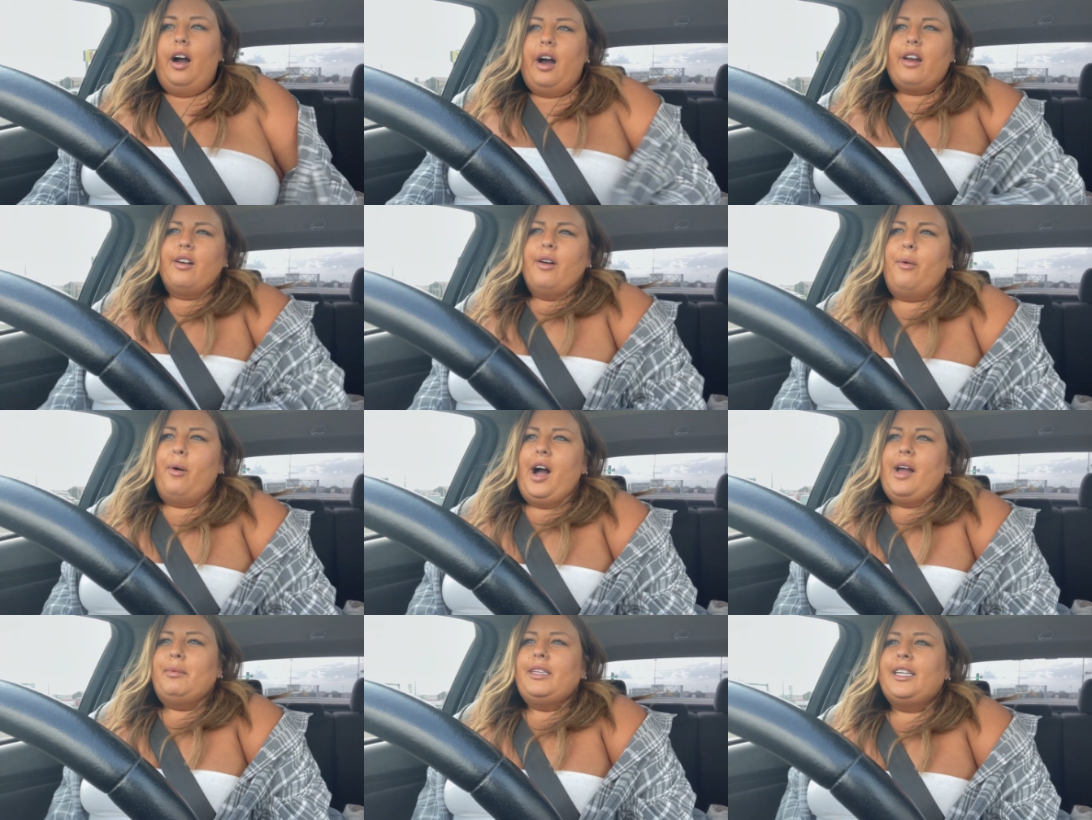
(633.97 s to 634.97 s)
I don't know
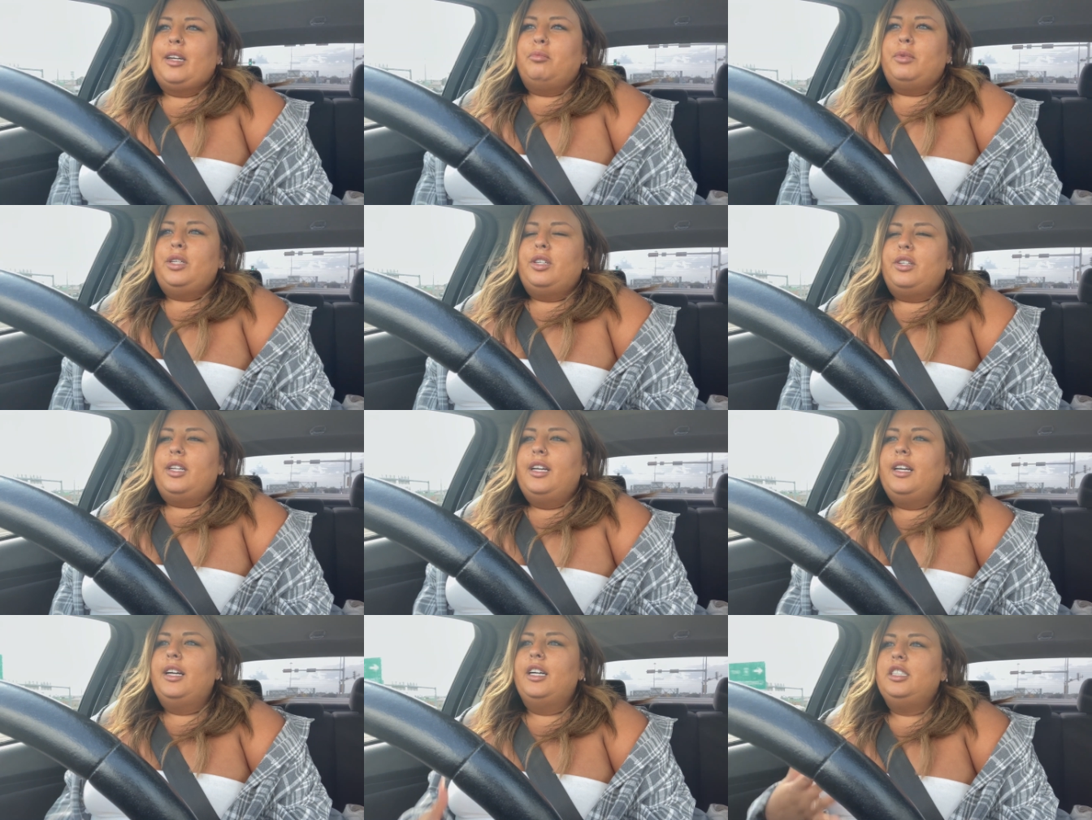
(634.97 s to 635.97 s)
why, I'm in like a mood
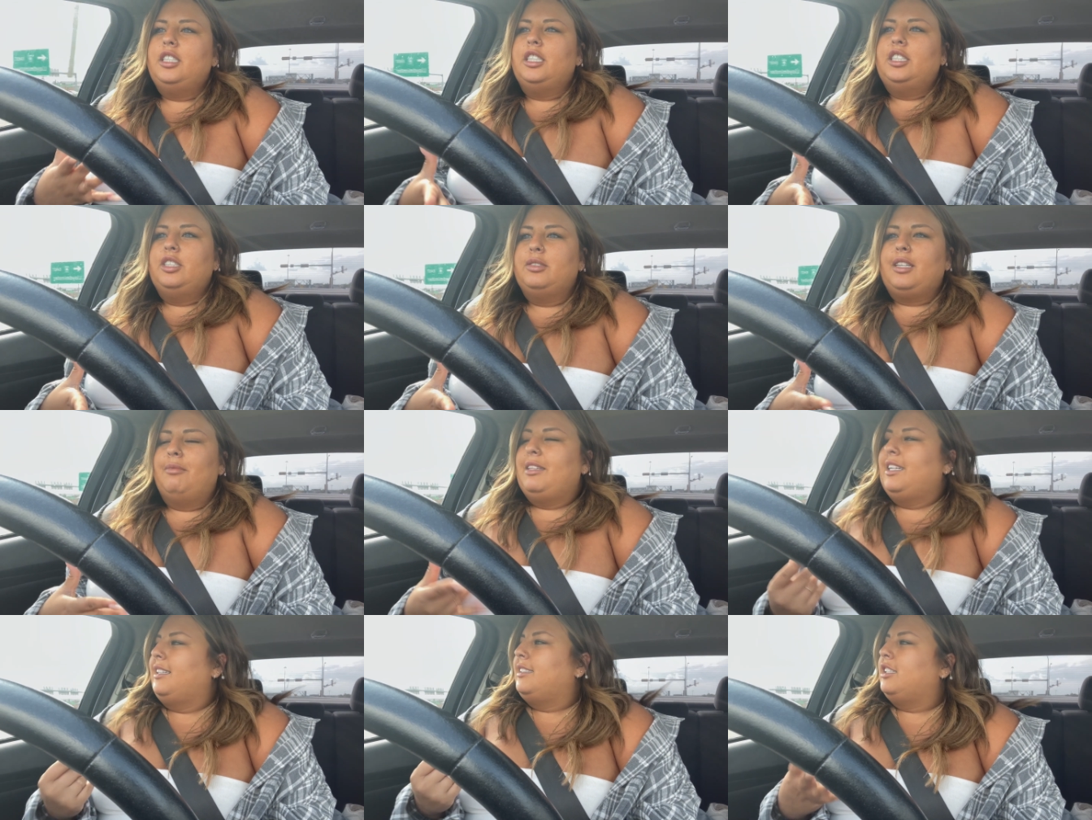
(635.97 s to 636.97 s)
to do
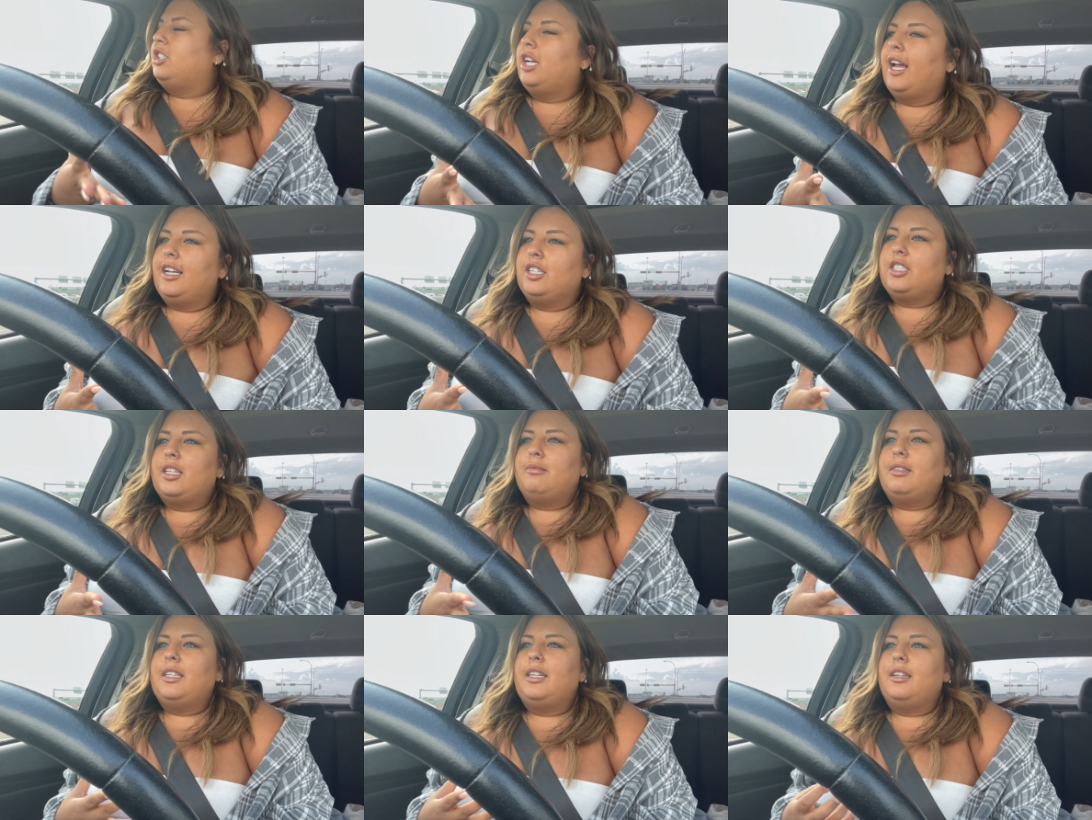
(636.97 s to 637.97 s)
something, to change
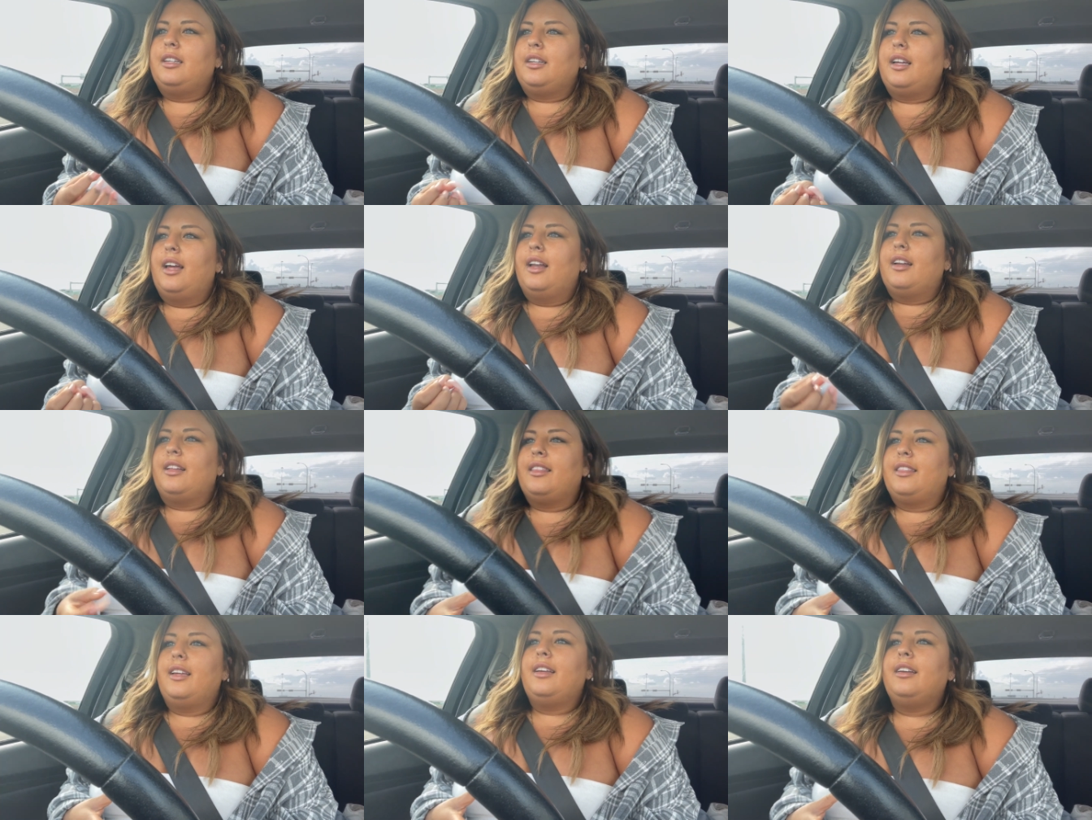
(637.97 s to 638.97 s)
something. And I
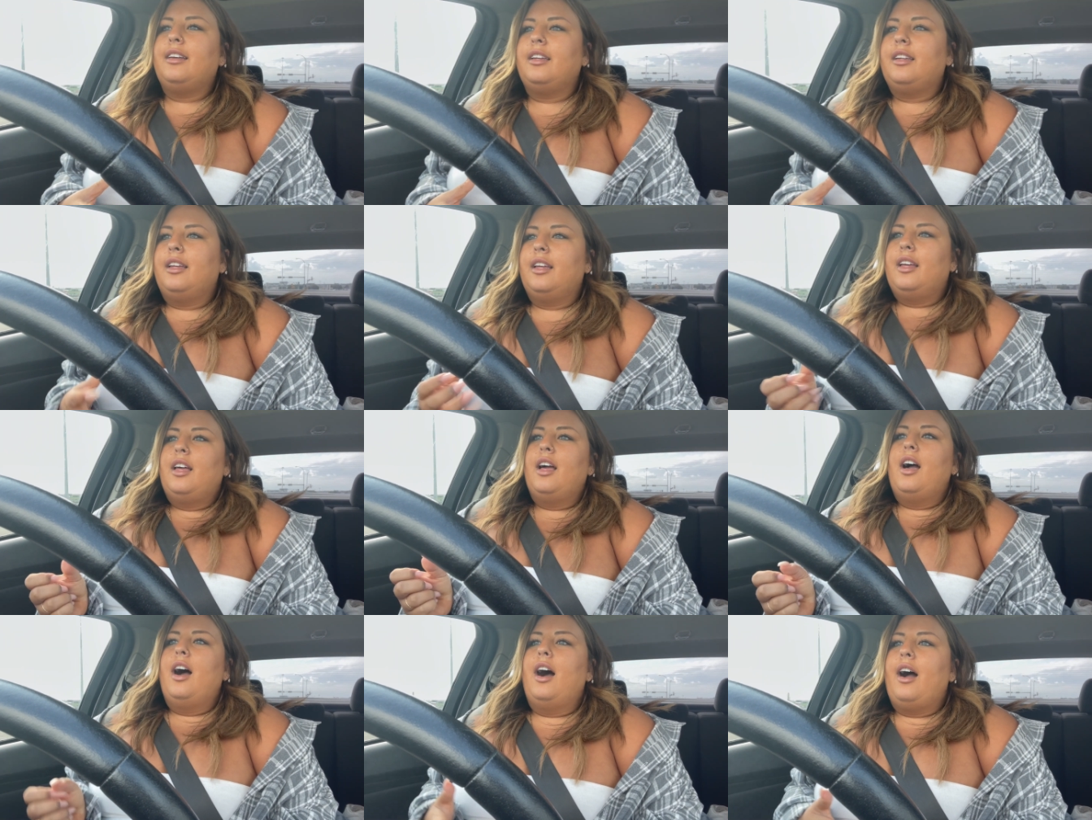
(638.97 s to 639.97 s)
think
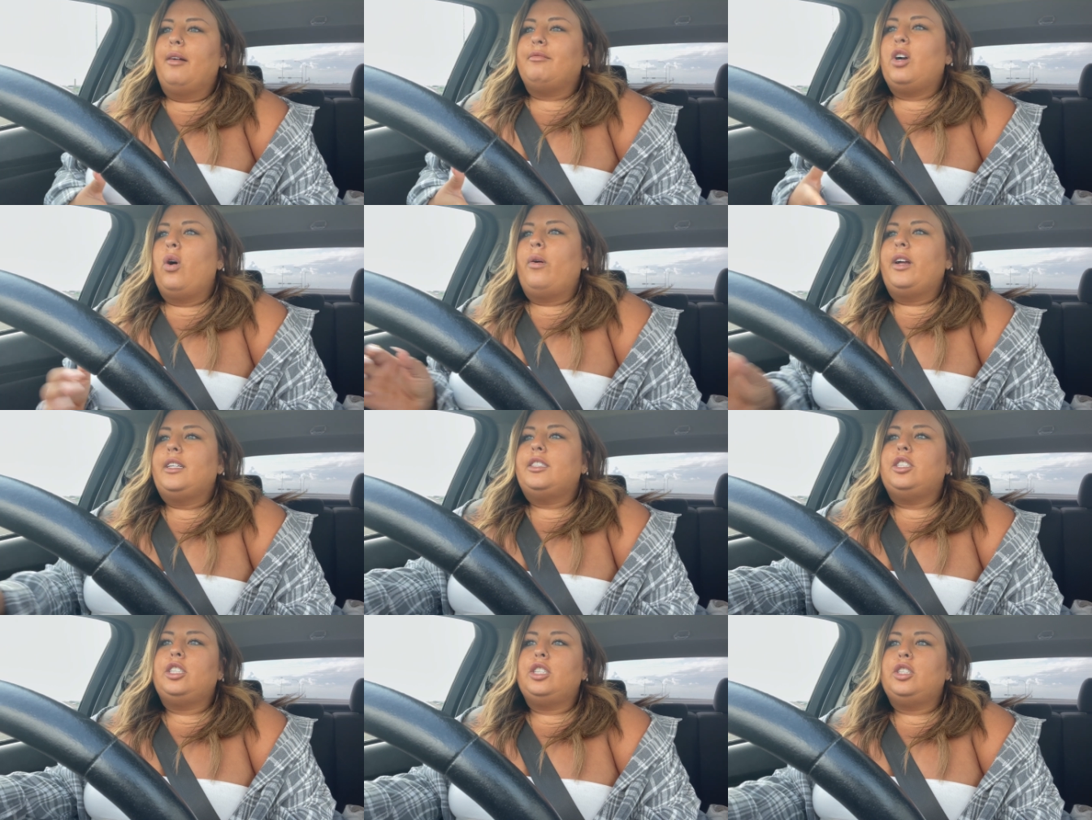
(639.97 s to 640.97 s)
I'm going
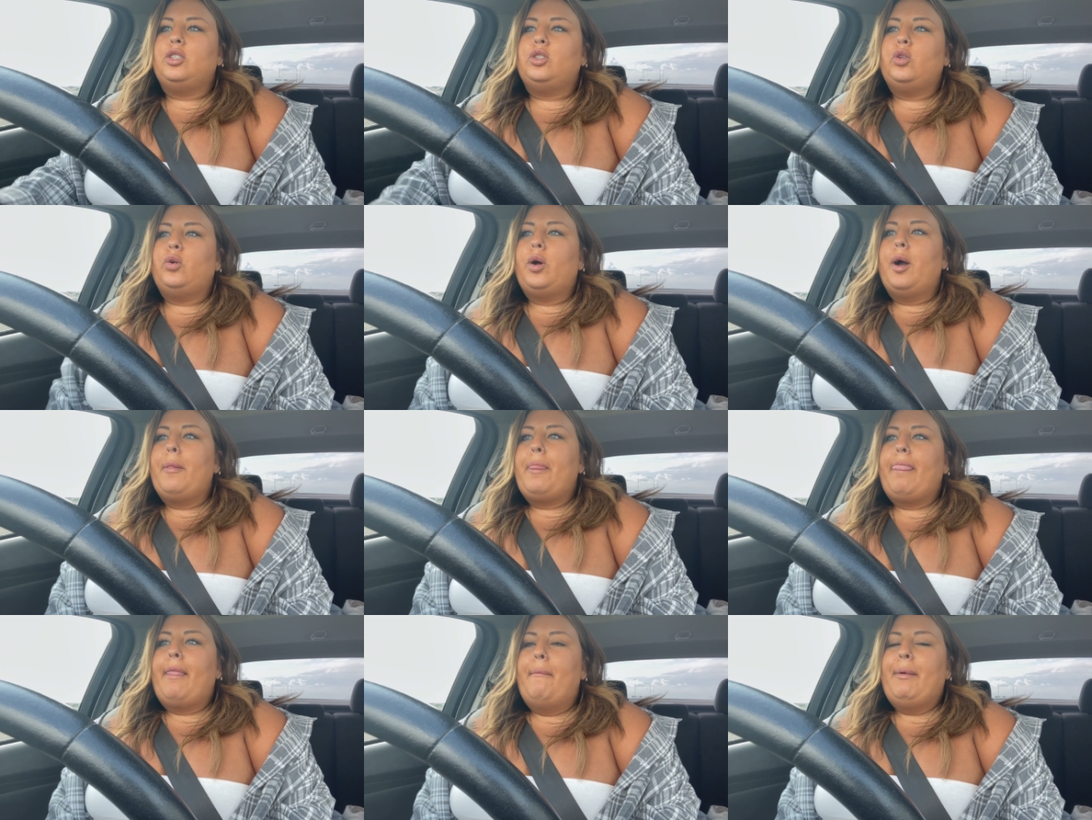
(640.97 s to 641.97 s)

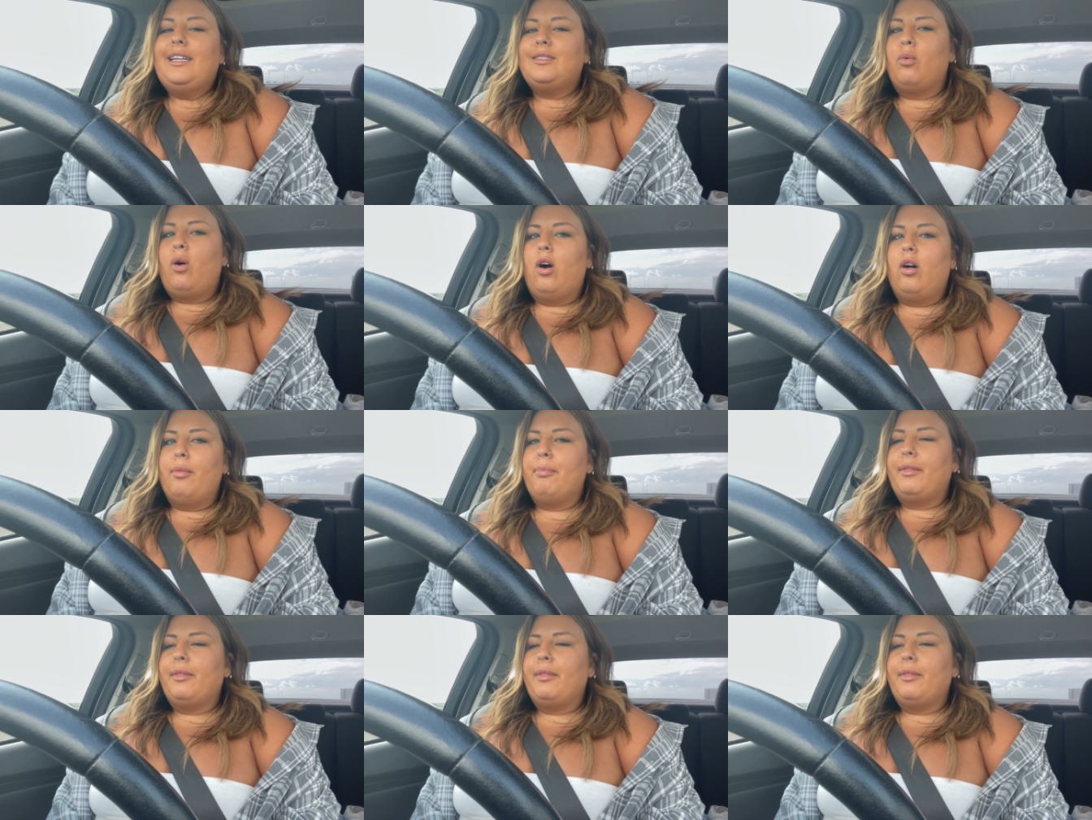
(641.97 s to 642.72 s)
to paint a wall.